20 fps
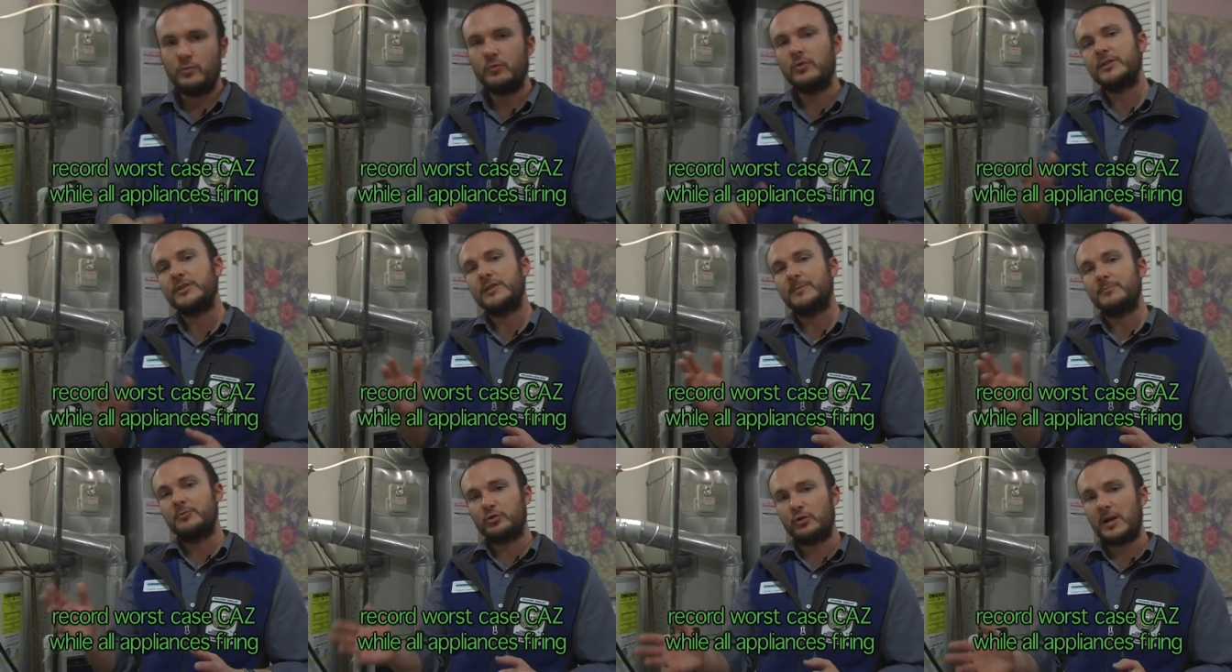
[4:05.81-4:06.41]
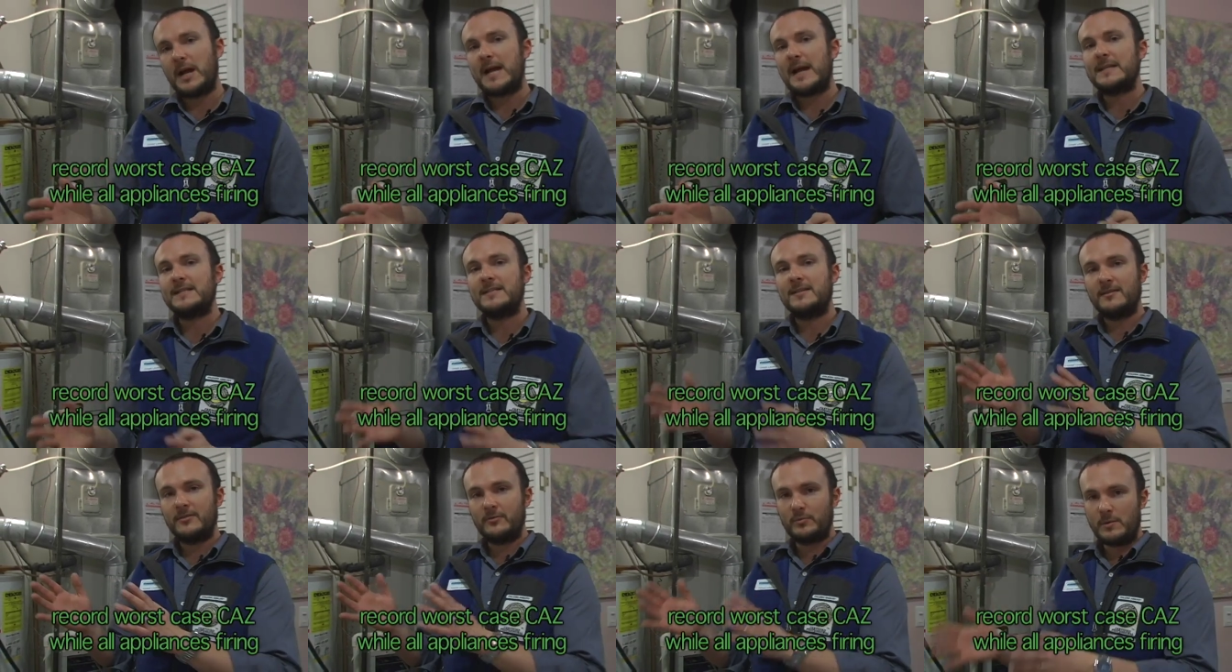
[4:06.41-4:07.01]
we'll
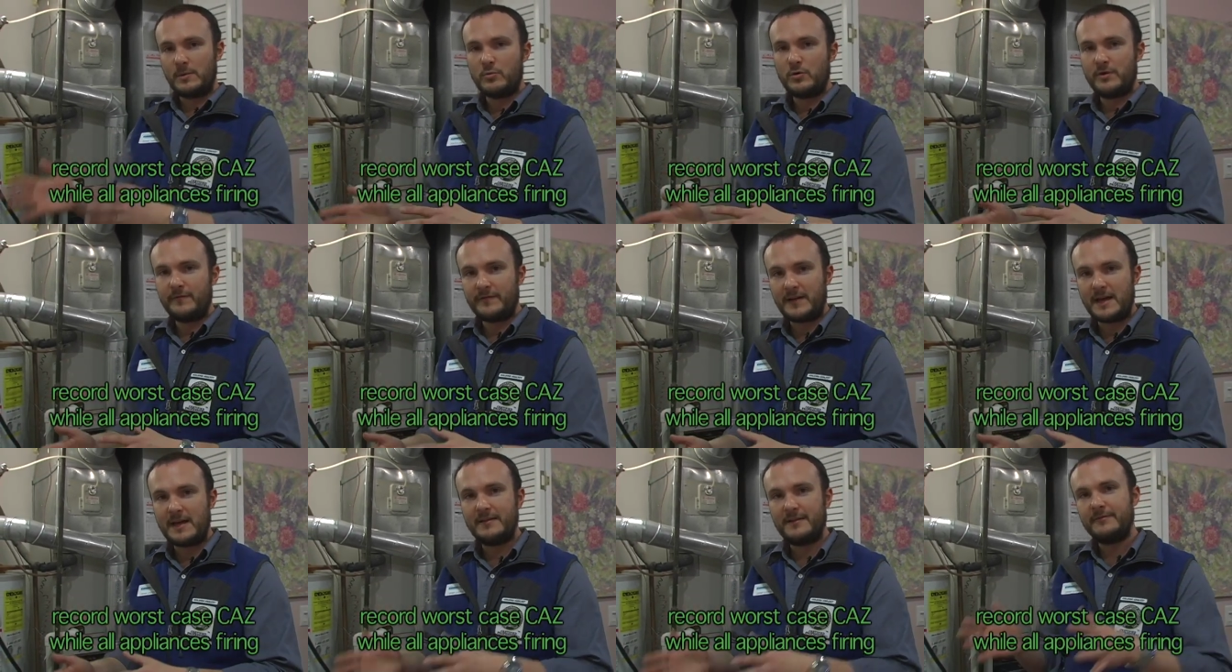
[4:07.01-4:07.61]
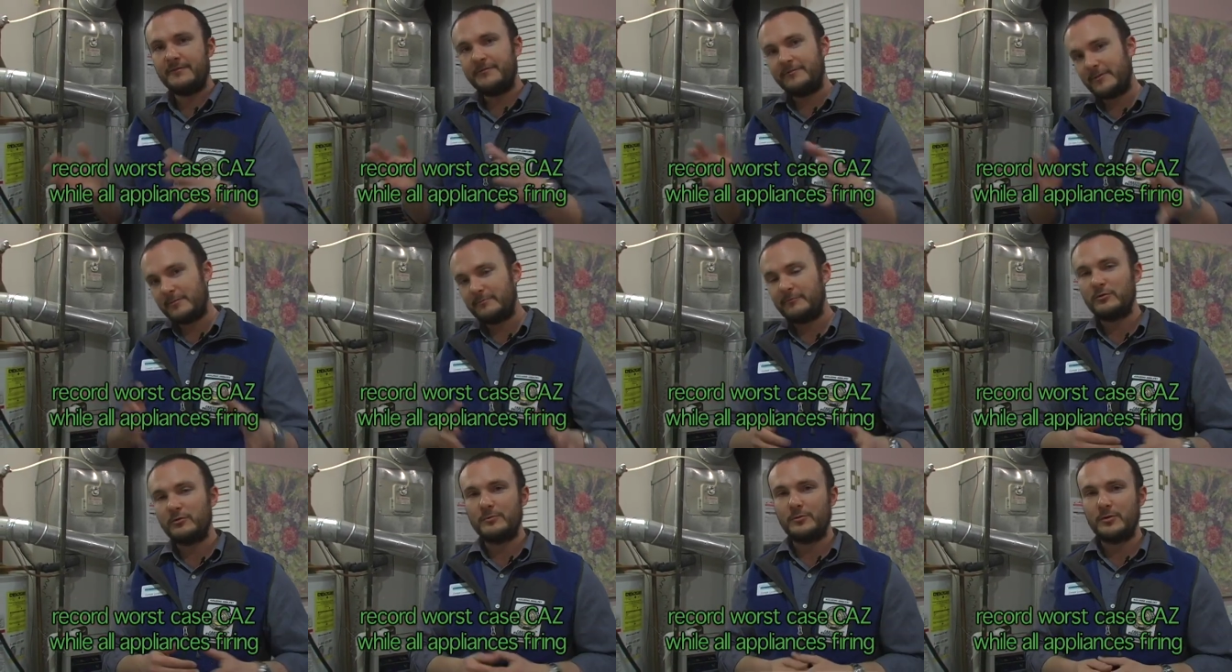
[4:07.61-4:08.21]
subtract 3.5
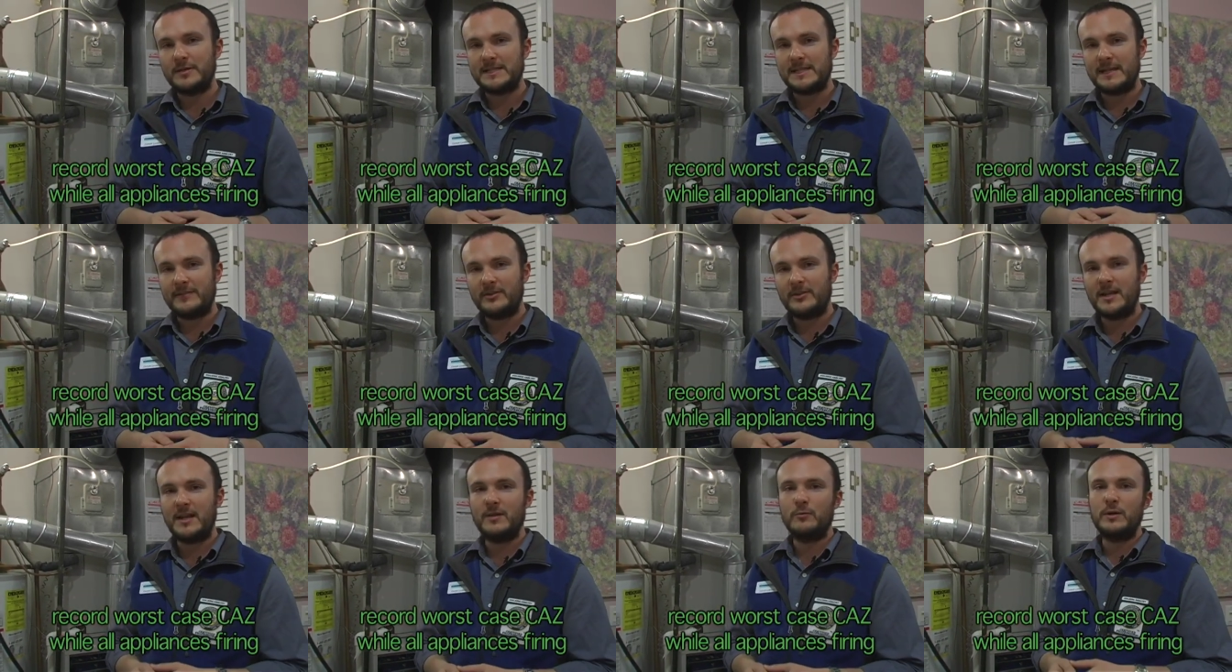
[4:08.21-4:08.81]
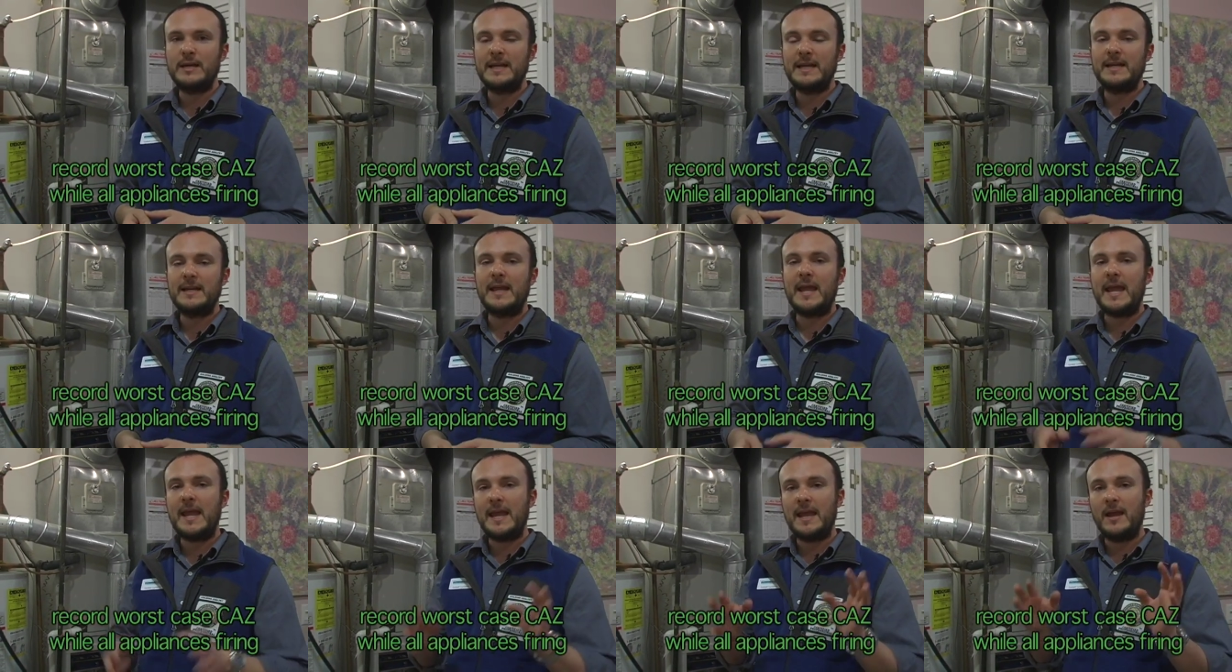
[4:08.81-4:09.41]
from 4.7 and we get
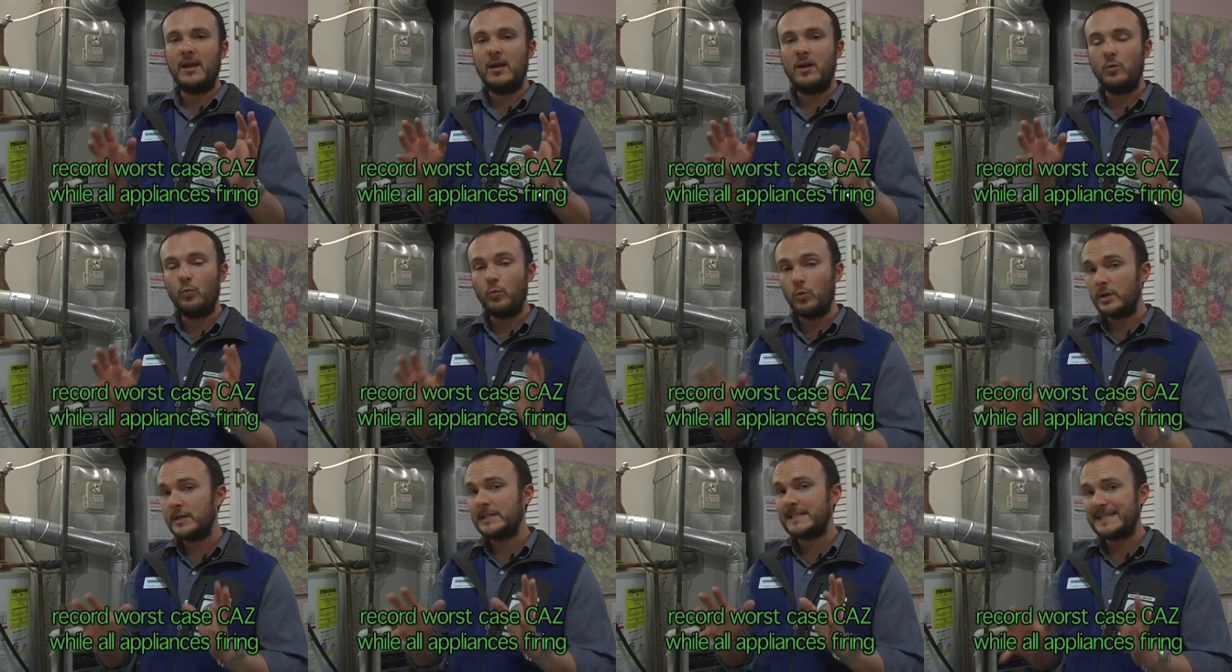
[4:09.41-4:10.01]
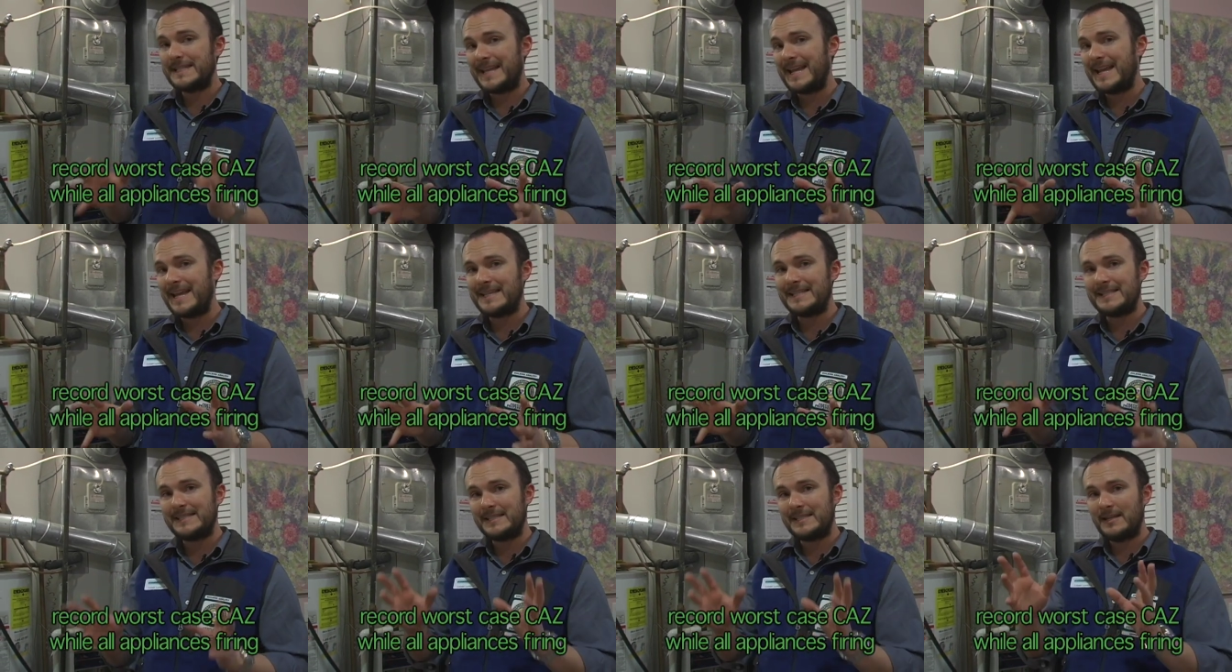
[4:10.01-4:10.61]
a worst
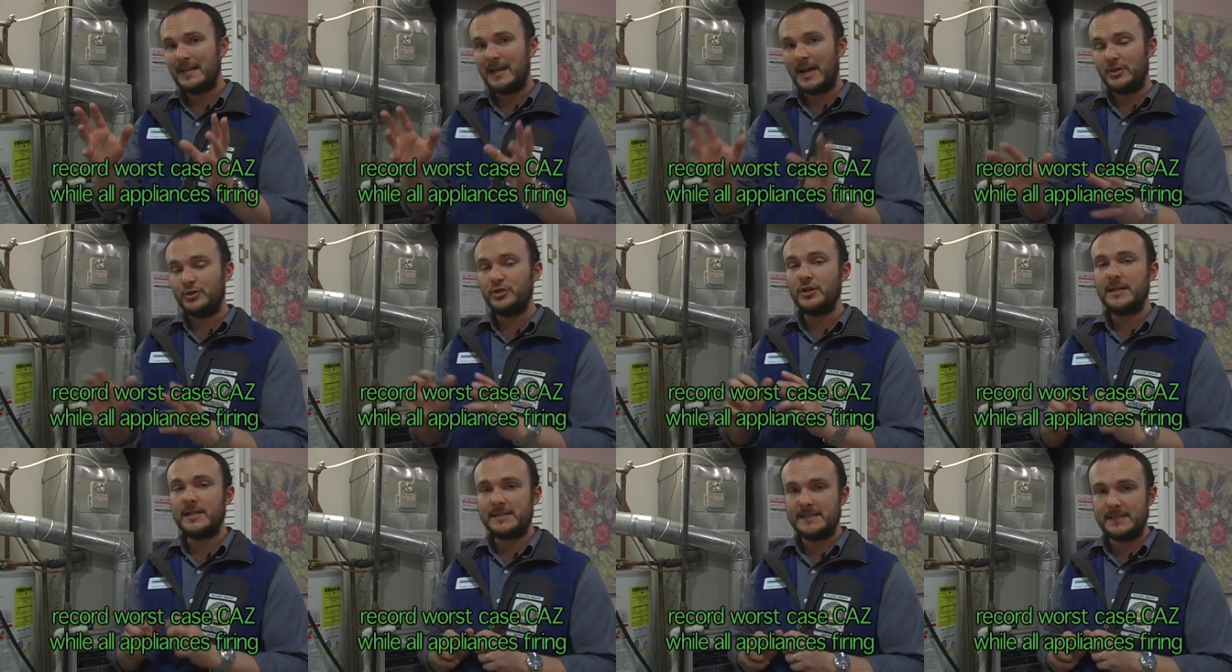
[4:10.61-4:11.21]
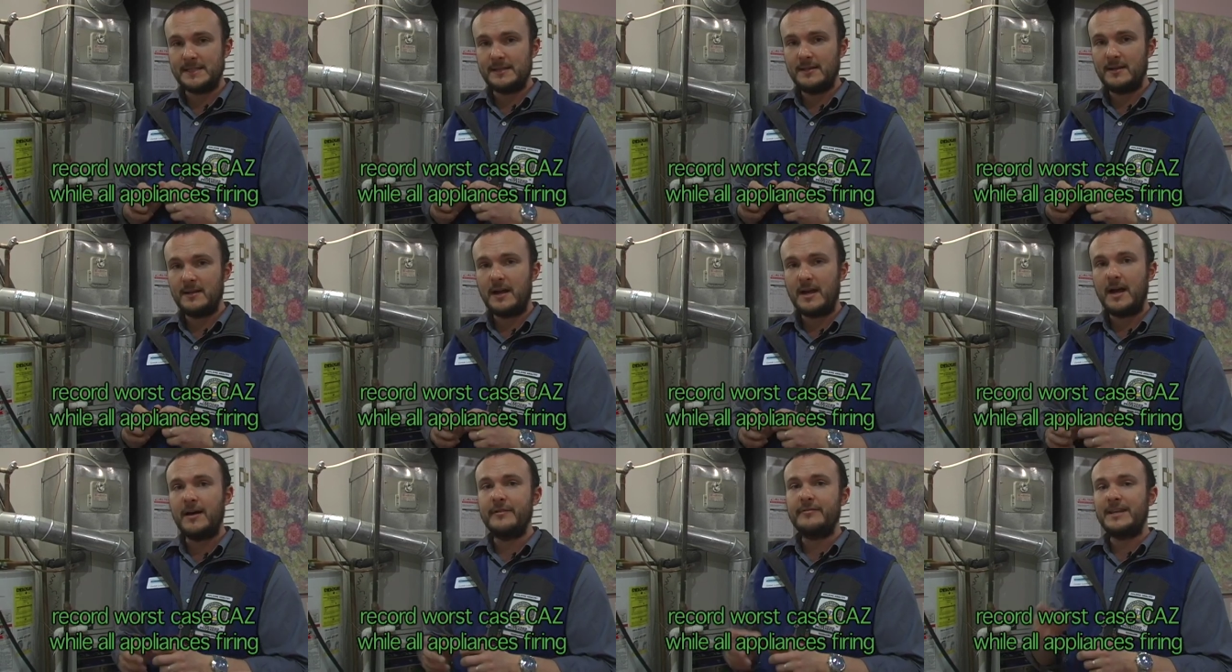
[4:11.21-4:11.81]
case adjusted
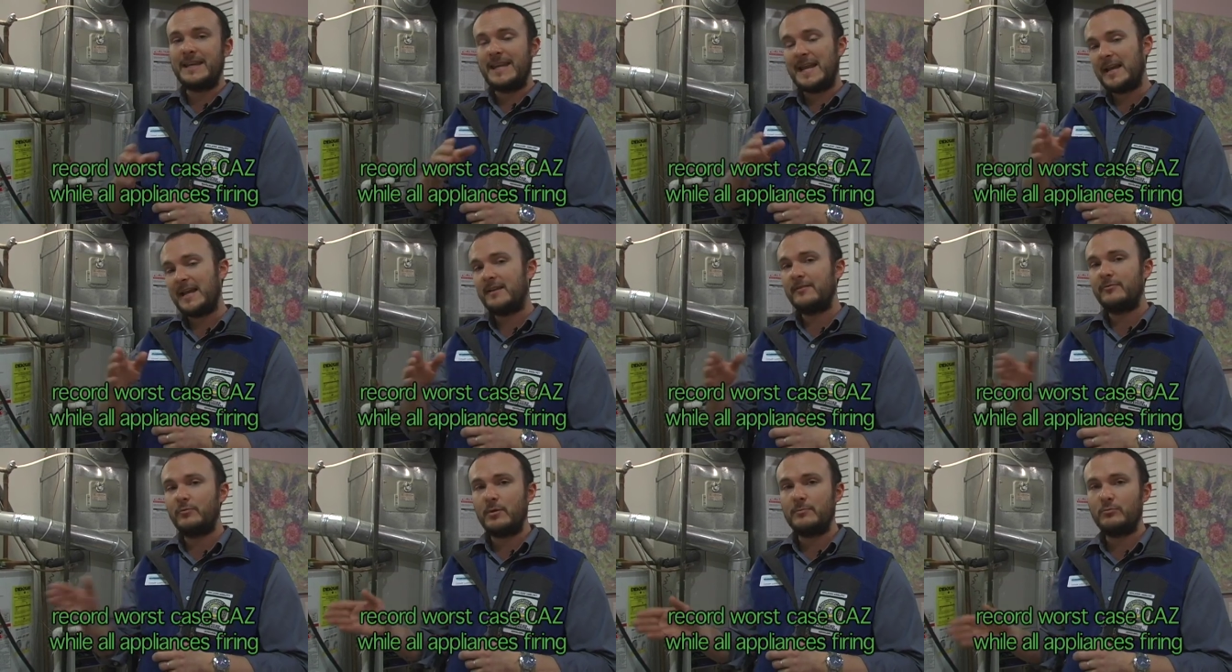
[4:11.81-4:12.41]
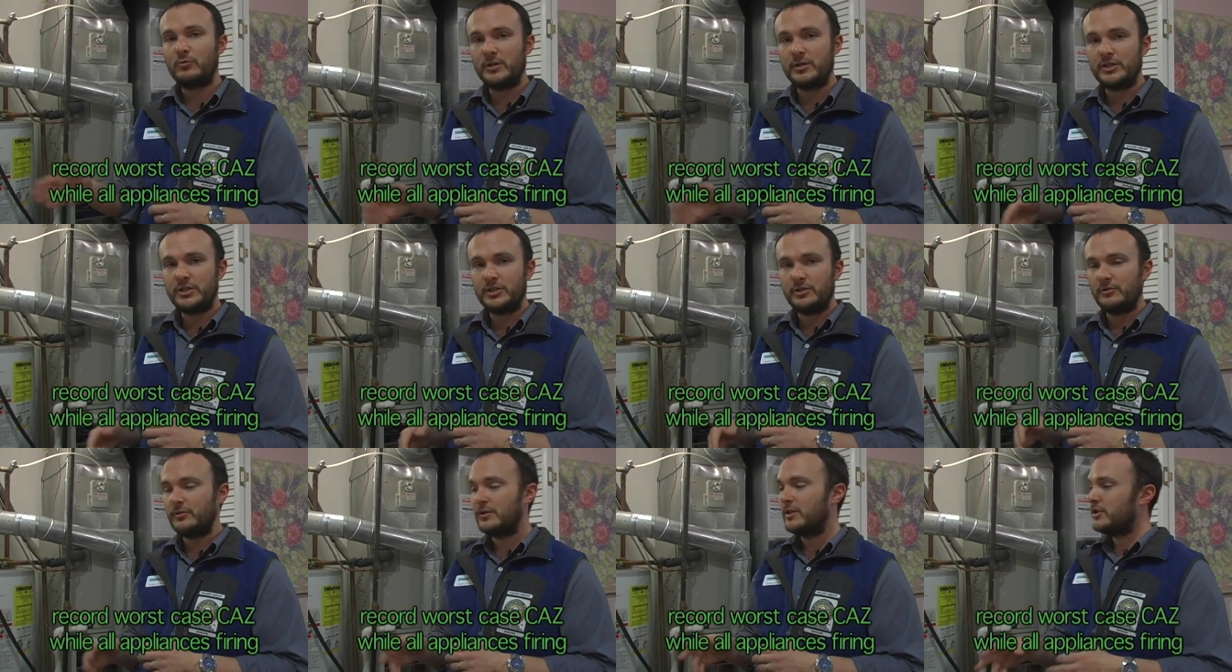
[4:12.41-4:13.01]
of negative
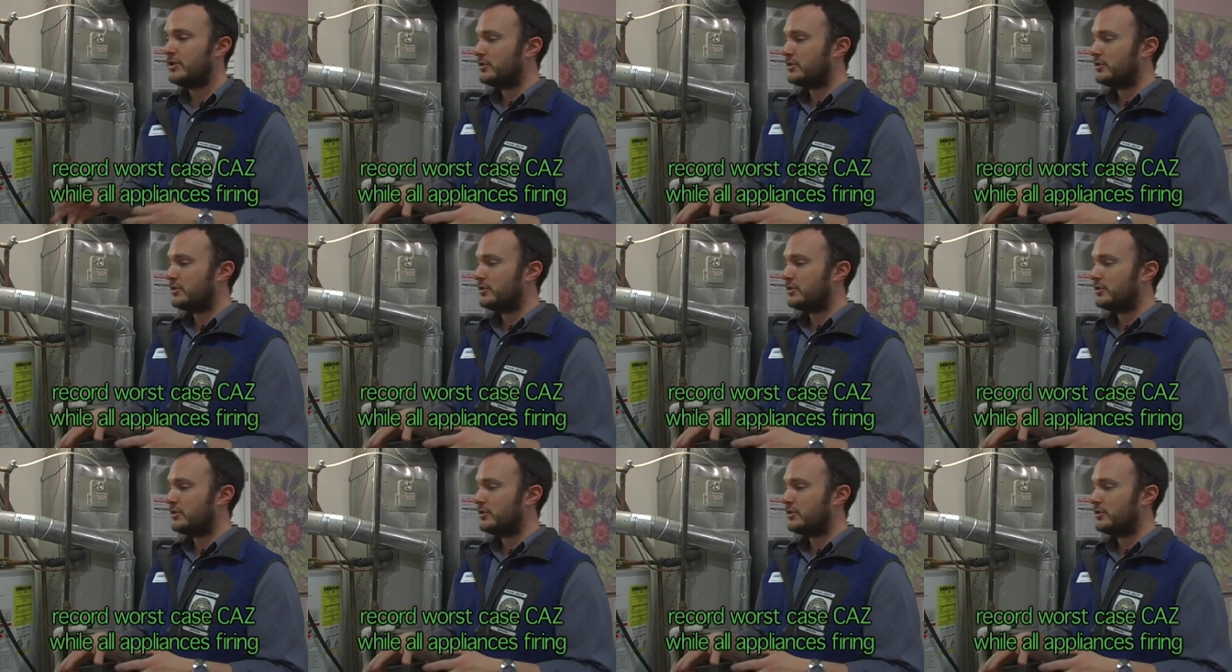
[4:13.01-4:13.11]
1.2.